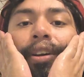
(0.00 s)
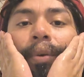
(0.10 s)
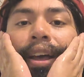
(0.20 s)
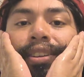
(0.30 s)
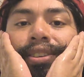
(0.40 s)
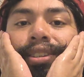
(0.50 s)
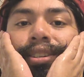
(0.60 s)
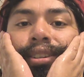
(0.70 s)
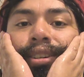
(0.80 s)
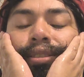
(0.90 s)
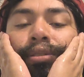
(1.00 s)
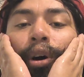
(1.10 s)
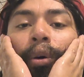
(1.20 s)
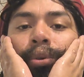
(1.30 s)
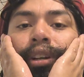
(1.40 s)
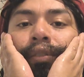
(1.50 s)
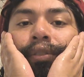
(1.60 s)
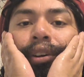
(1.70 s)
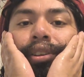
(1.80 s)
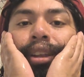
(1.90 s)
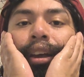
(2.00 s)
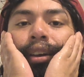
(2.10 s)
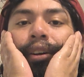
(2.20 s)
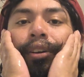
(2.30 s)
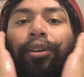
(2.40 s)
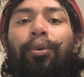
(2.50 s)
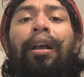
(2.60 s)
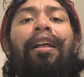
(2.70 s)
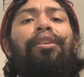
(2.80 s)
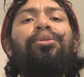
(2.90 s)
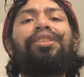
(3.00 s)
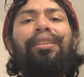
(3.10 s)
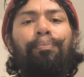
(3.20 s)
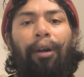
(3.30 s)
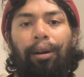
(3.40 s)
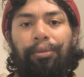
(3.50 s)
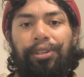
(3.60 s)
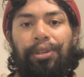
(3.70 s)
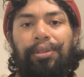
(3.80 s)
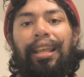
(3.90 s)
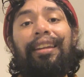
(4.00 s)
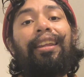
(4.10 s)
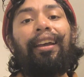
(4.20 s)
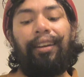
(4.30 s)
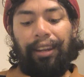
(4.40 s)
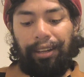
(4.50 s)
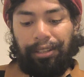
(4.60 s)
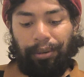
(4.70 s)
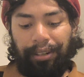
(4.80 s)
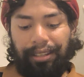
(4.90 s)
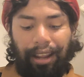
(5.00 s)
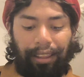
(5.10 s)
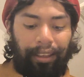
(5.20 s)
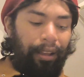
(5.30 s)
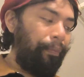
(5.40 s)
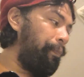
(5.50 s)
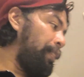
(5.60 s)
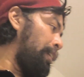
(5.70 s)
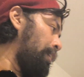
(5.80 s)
and just hold it for a second or two. You'll see the barbers use that technique, so it's not like I'm,